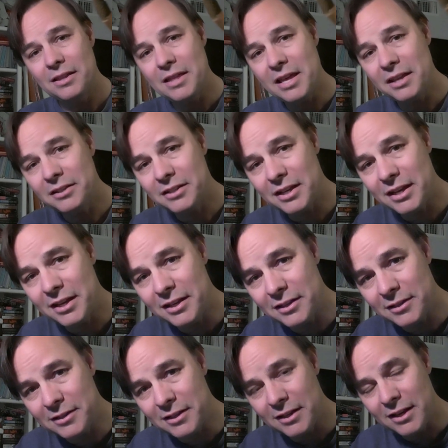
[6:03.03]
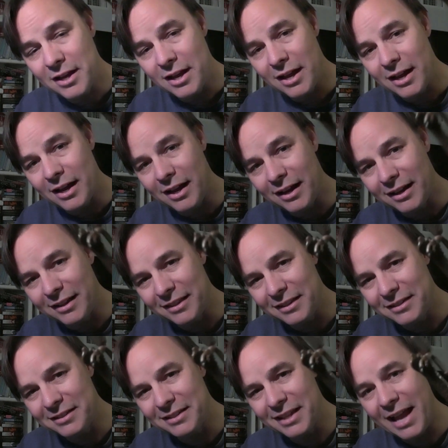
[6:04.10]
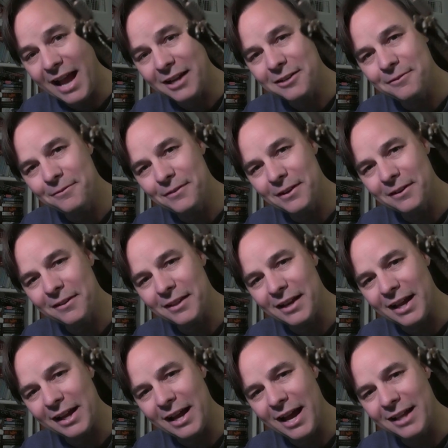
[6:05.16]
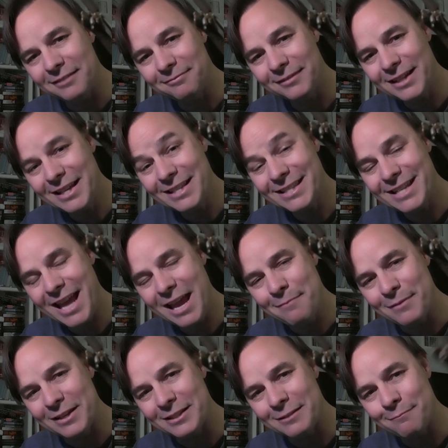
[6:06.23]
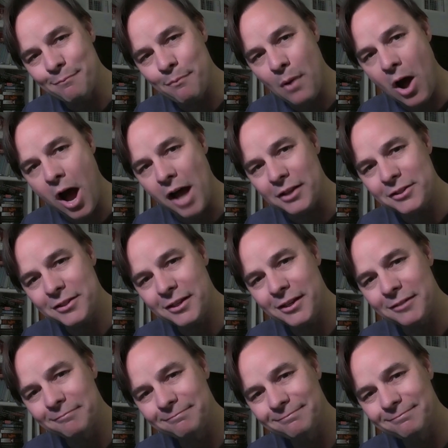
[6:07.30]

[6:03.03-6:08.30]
This is the action figure that I got. His name is Bossk.